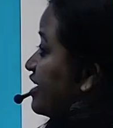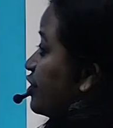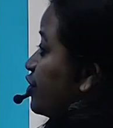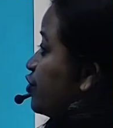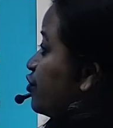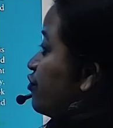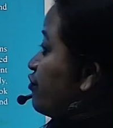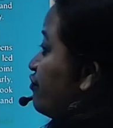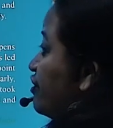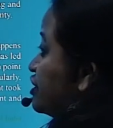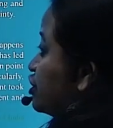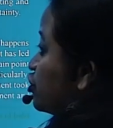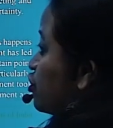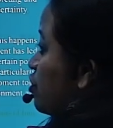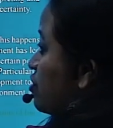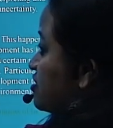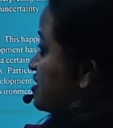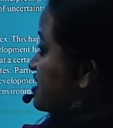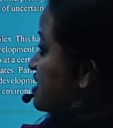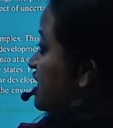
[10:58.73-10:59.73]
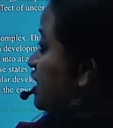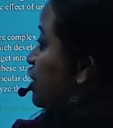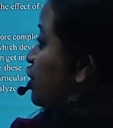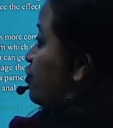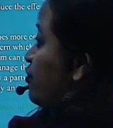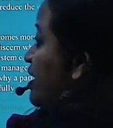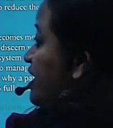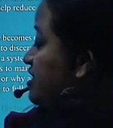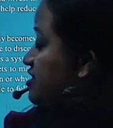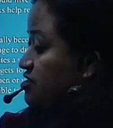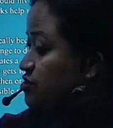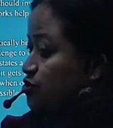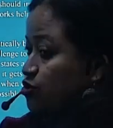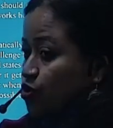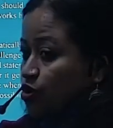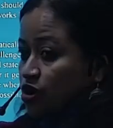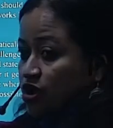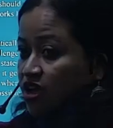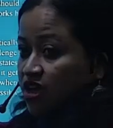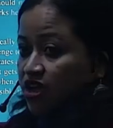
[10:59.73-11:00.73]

to which consequence. So